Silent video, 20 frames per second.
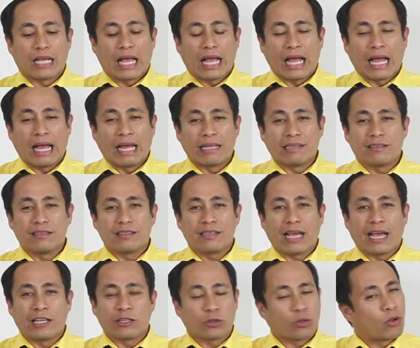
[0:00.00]
And
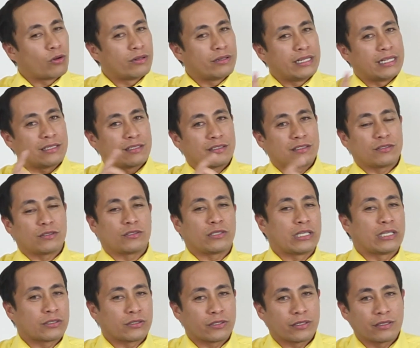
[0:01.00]
I told this
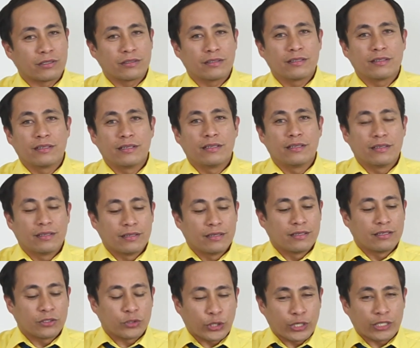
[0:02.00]
sister,
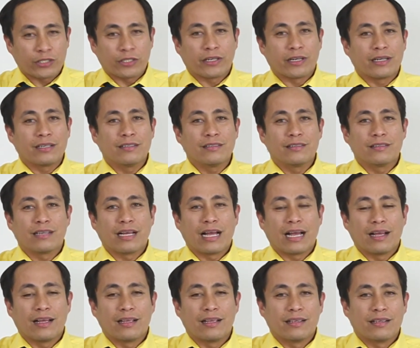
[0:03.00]

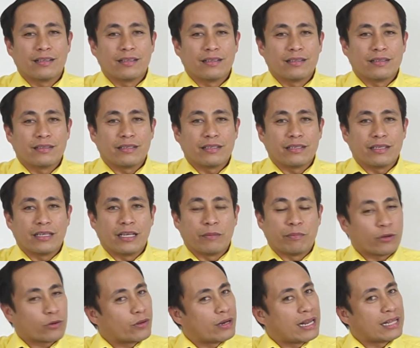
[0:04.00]
if
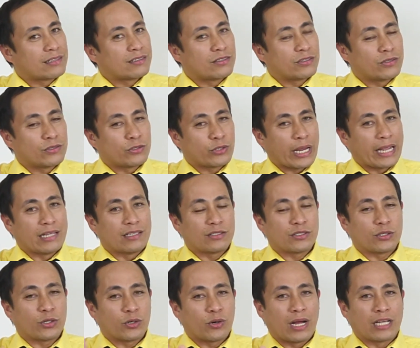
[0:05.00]
you cannot
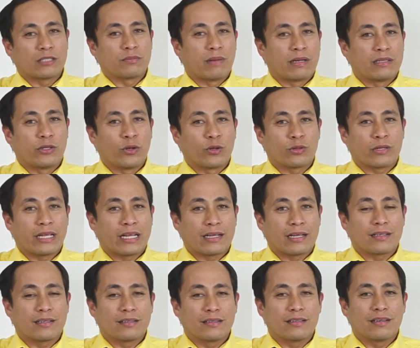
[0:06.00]
change your husband, do you think
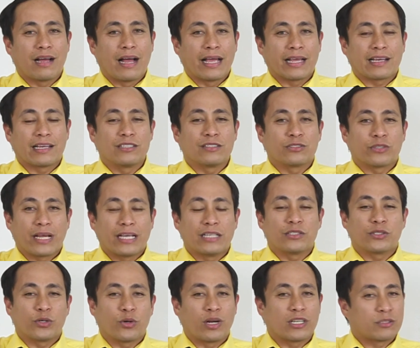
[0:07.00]
I can
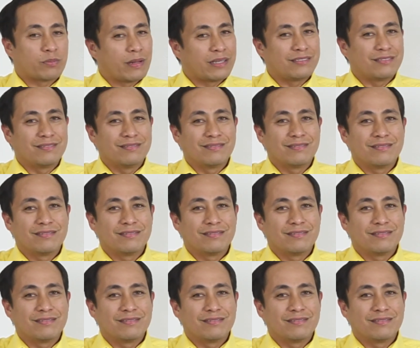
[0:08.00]
change your husband?